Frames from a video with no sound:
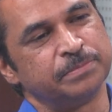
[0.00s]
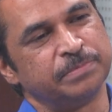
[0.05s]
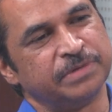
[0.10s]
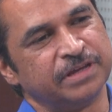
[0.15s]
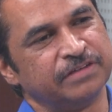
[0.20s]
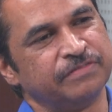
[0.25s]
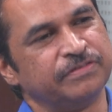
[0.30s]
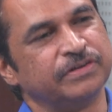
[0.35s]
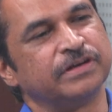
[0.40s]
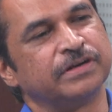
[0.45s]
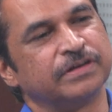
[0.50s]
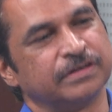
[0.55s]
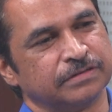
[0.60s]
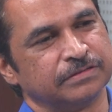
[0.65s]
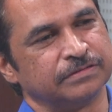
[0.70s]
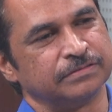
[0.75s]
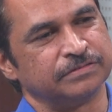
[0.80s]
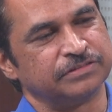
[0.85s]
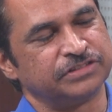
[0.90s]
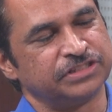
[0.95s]
behavior
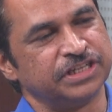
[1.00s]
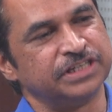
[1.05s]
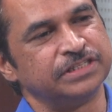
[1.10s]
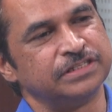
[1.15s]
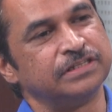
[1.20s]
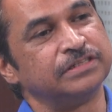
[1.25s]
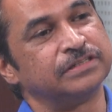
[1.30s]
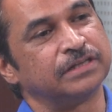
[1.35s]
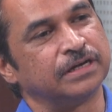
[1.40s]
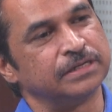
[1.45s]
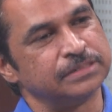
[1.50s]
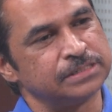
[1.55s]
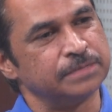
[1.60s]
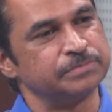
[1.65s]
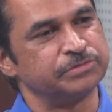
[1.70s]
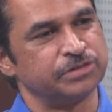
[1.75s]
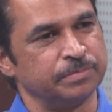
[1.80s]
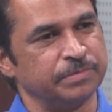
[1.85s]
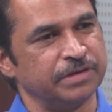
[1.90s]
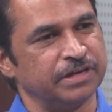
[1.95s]
change in the
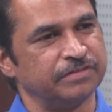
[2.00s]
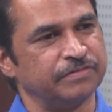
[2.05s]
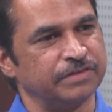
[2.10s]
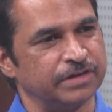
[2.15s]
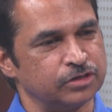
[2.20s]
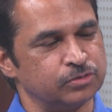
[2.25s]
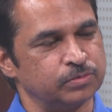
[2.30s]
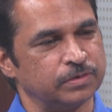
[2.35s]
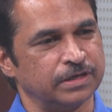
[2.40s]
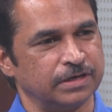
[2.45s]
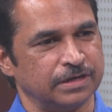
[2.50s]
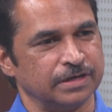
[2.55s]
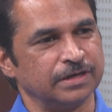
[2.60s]
consumption behavior as well.